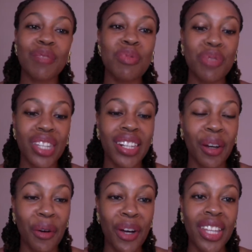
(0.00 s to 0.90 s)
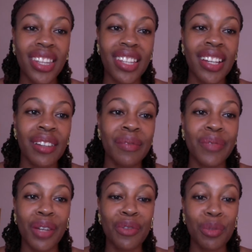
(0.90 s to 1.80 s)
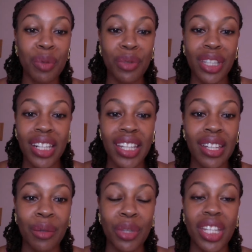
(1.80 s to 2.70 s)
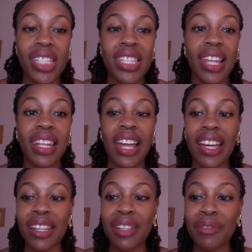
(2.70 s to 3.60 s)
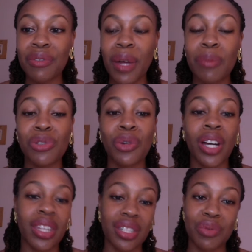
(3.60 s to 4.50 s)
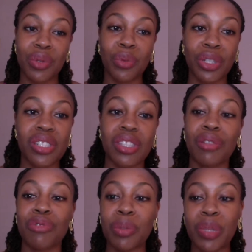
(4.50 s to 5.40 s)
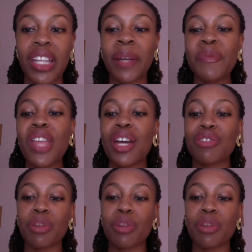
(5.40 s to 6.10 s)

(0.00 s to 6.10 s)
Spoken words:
the people that are on, a few people that are here with us live, I'm sure others will watch the replay.